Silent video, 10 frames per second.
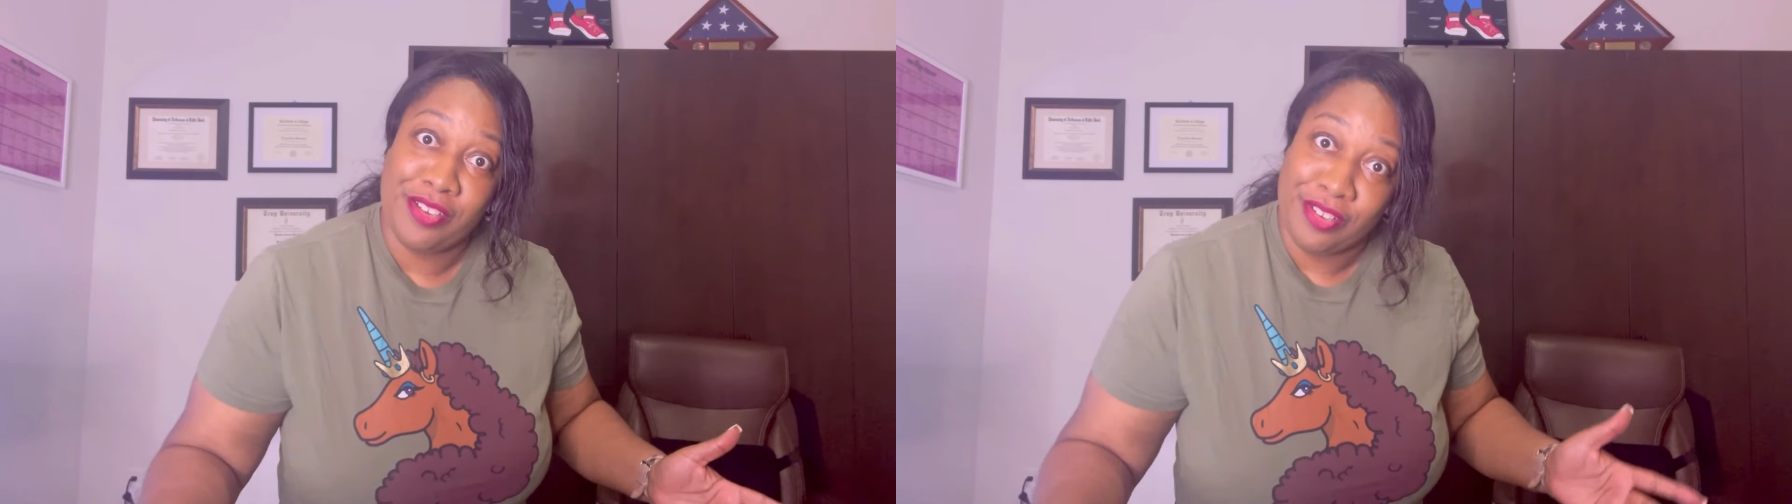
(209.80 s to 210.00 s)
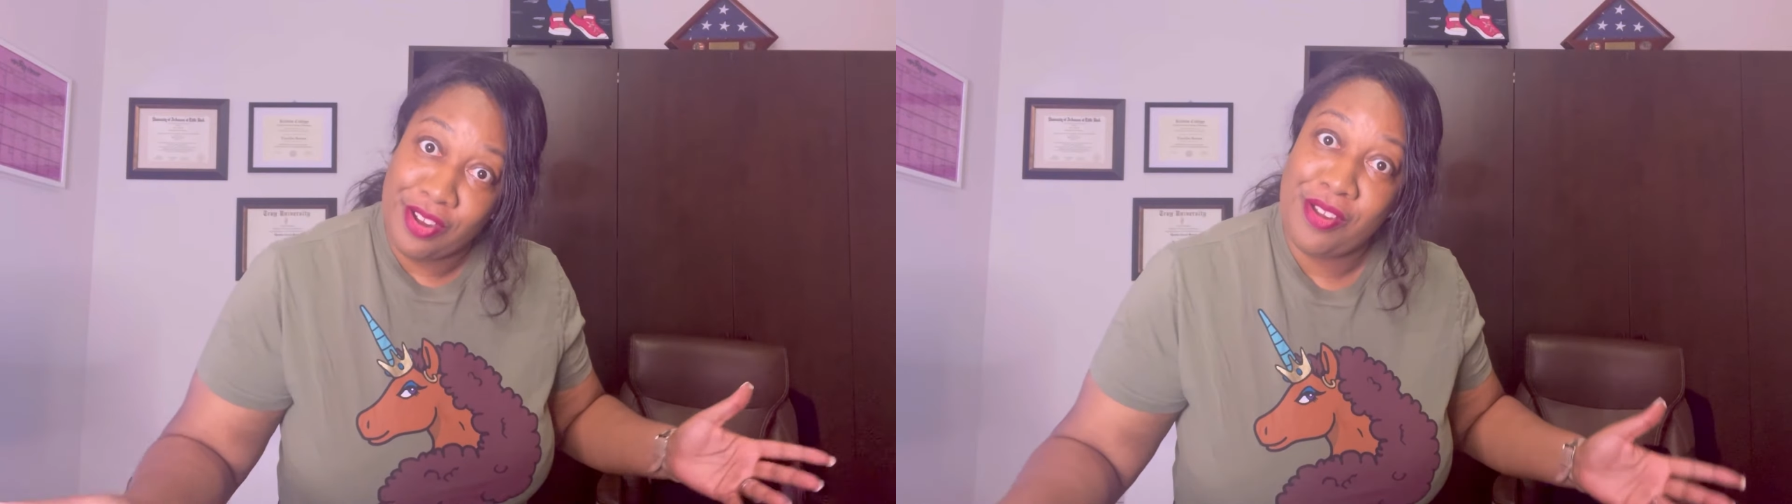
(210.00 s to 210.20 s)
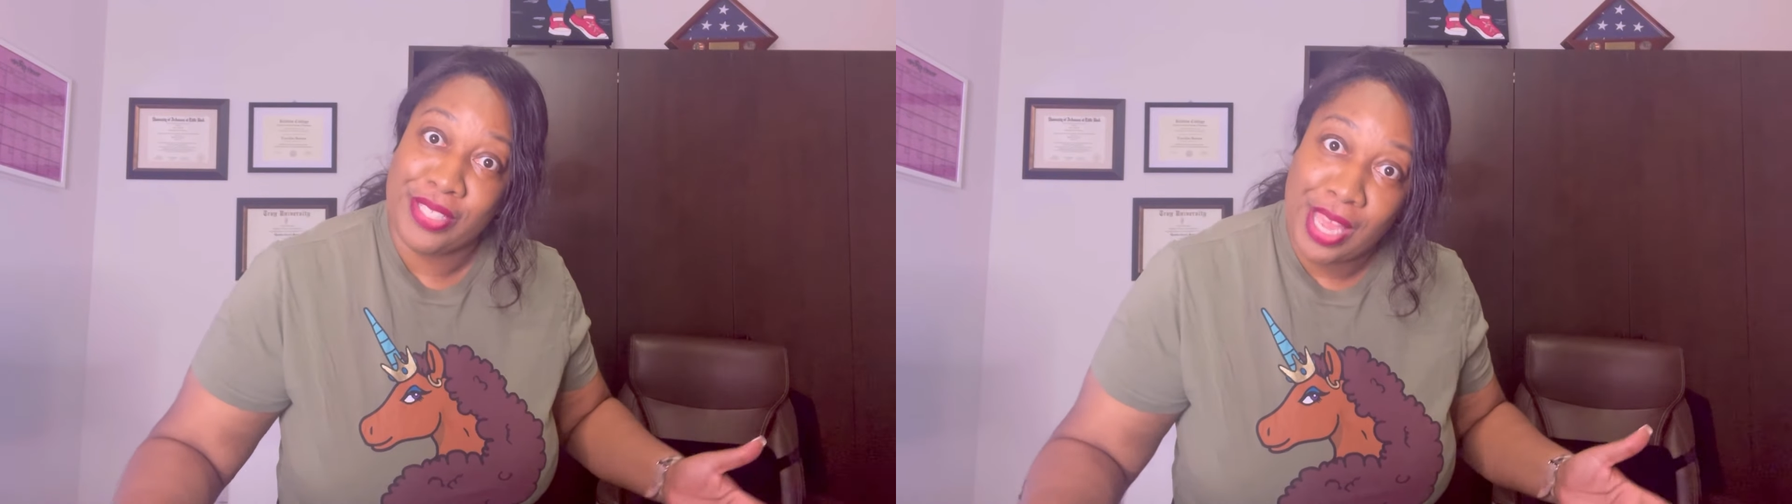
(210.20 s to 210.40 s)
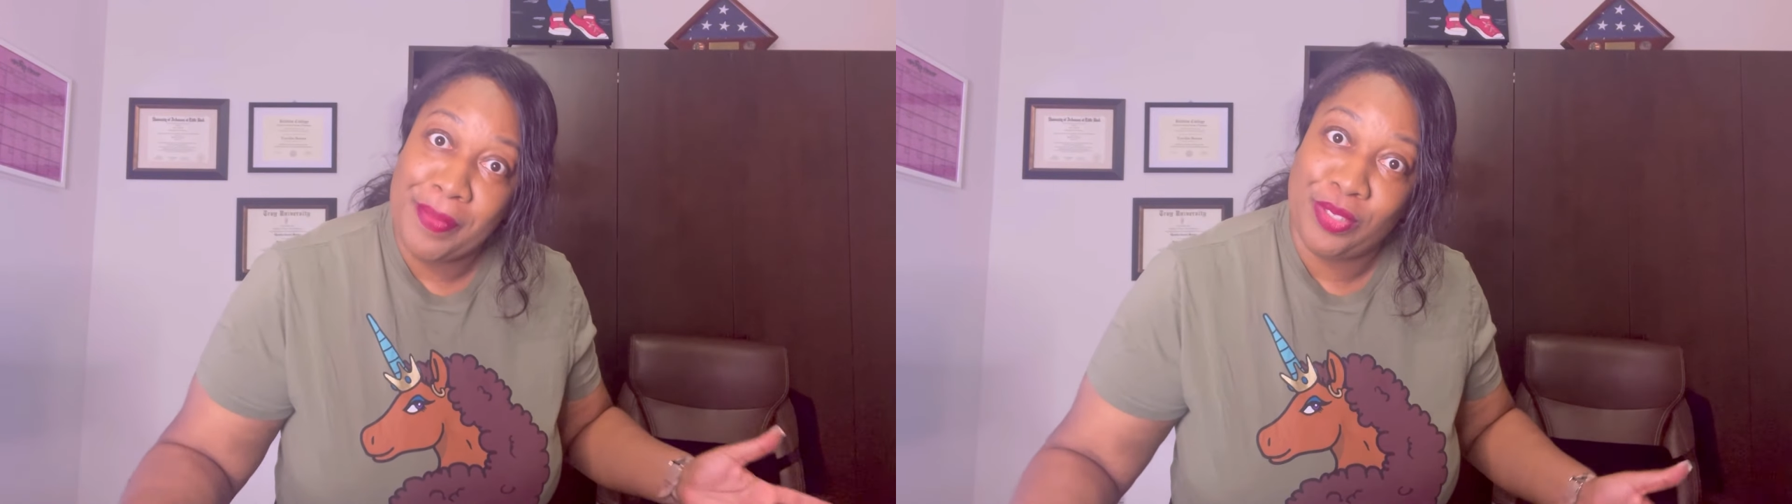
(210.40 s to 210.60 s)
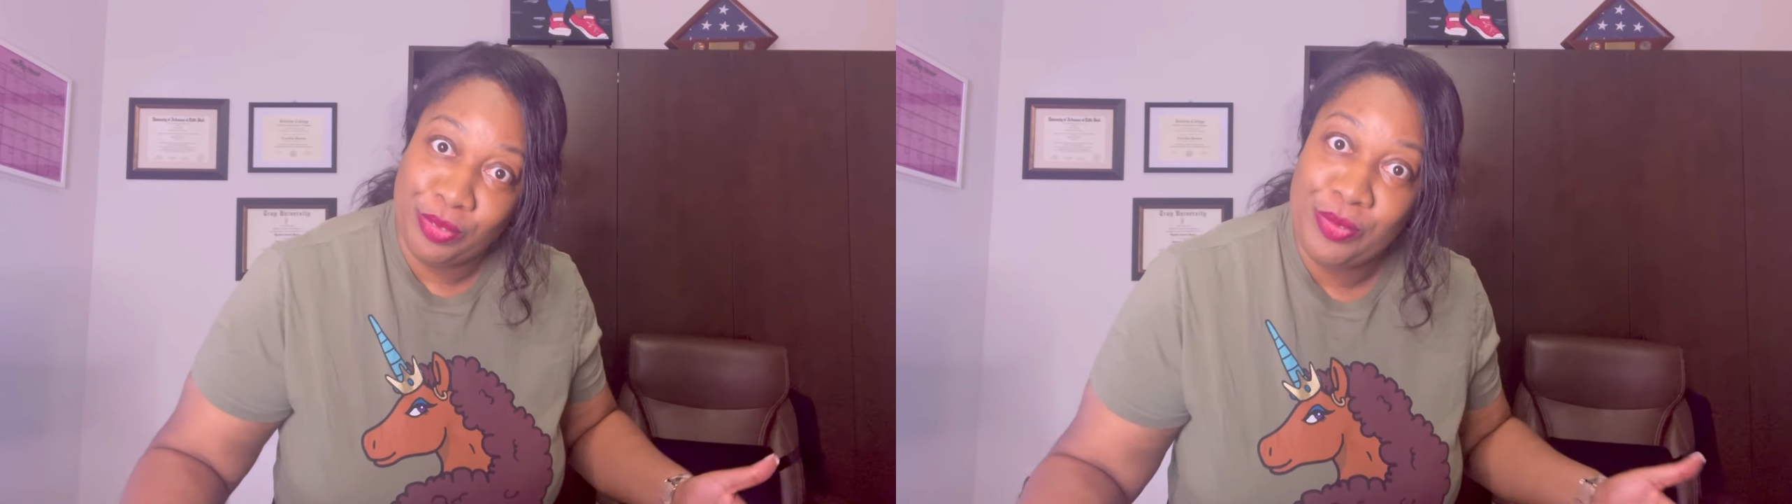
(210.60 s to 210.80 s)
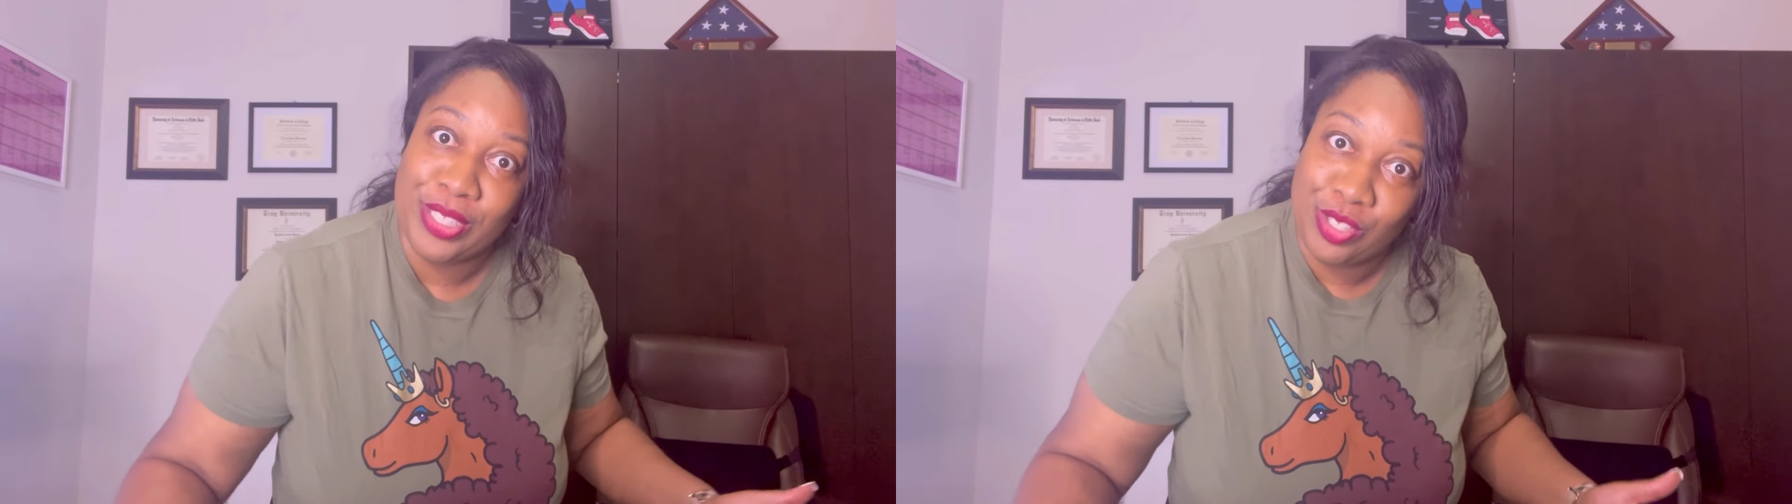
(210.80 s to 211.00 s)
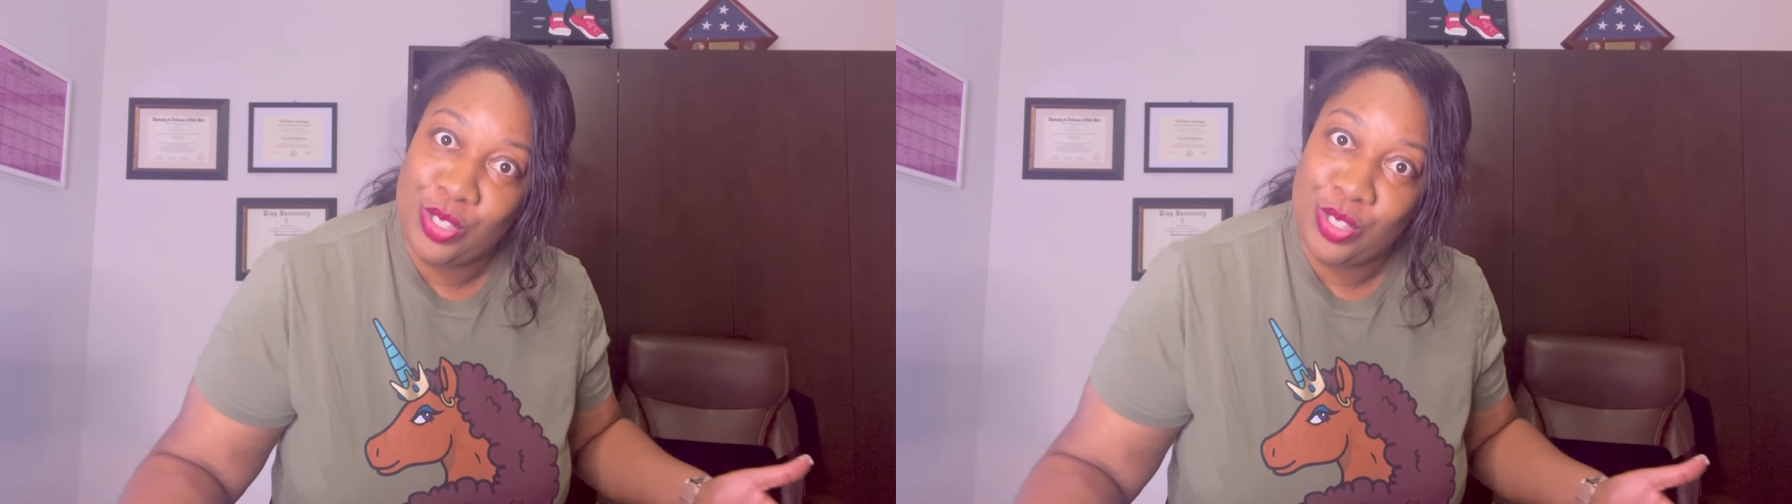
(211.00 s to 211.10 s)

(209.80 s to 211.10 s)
your girl's coming through